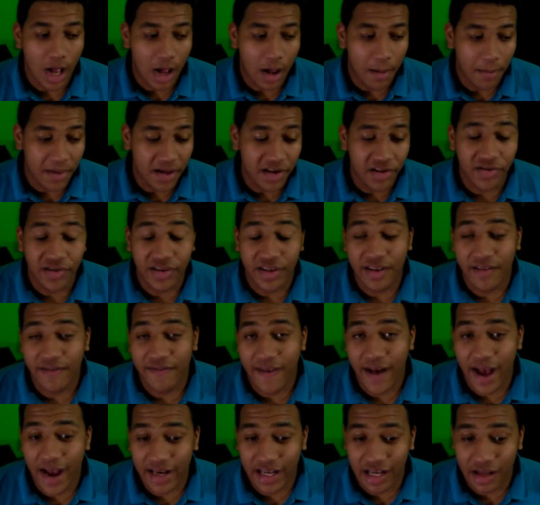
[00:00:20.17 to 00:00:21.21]
Interesting
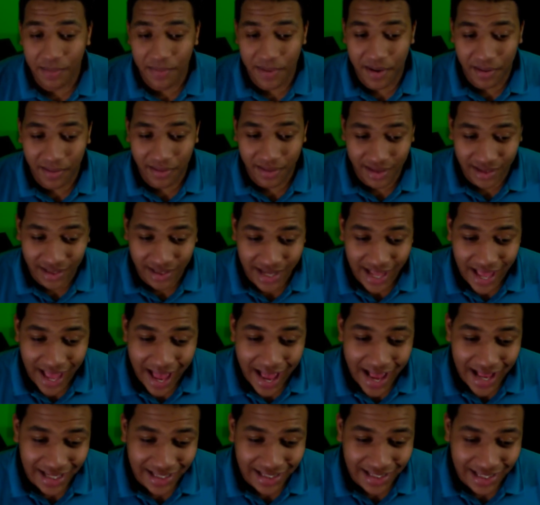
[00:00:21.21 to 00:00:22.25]
fact about this
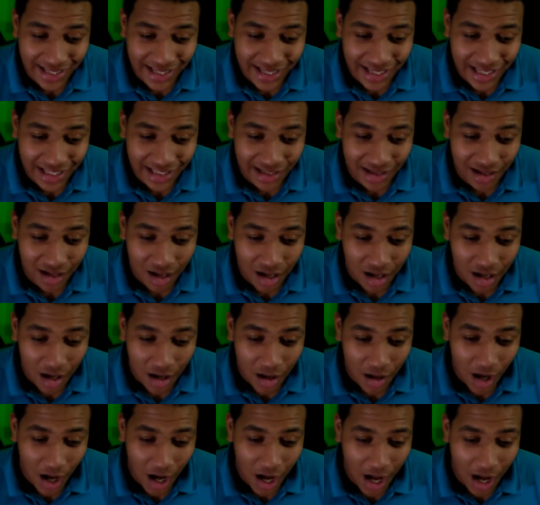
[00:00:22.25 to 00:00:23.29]
cast is
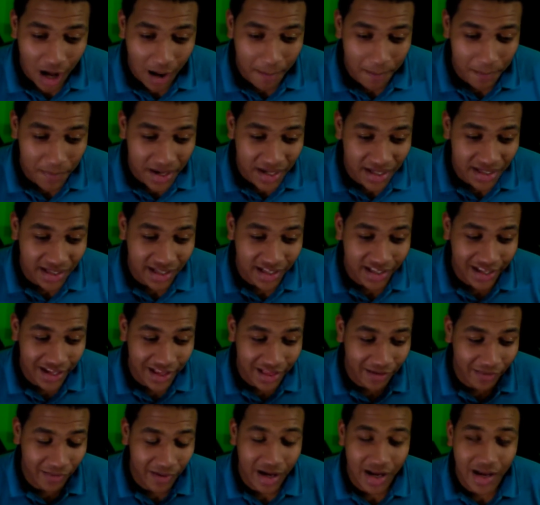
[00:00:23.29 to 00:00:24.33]
basically
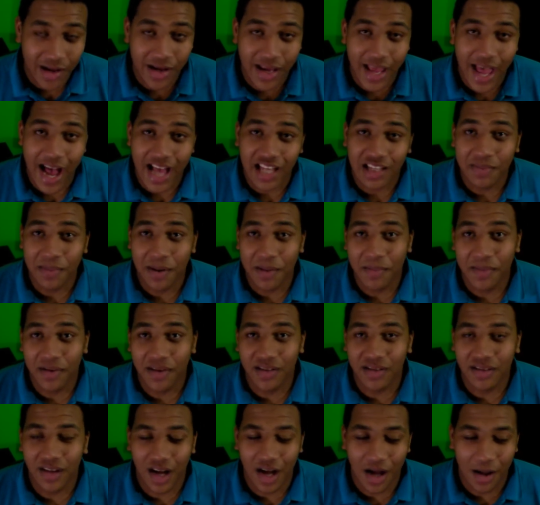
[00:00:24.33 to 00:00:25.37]
three cast
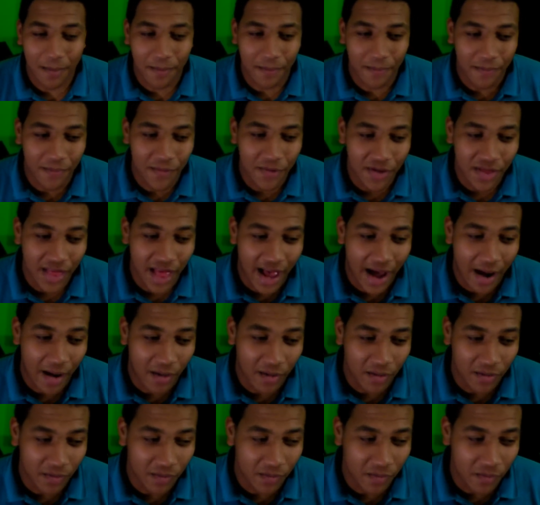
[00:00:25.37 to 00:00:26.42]
members that
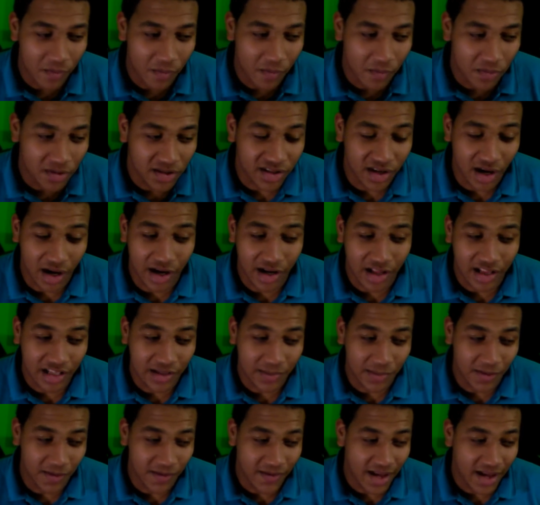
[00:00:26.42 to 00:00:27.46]
starred in this
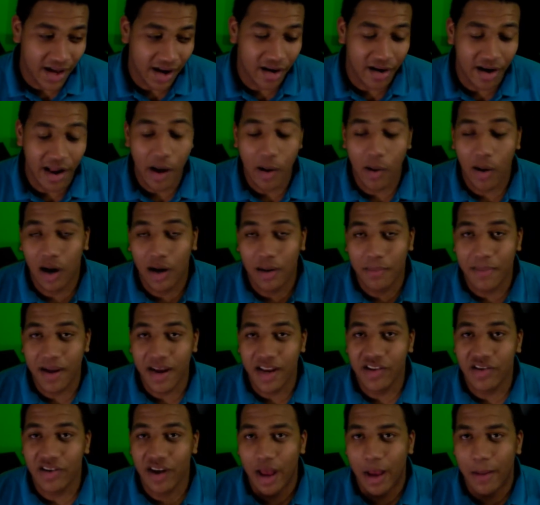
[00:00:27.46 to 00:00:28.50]
movie are now on
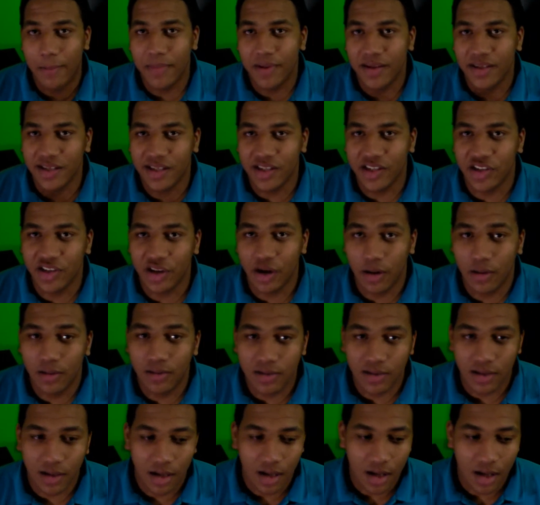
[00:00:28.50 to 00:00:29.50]
major NBC shows.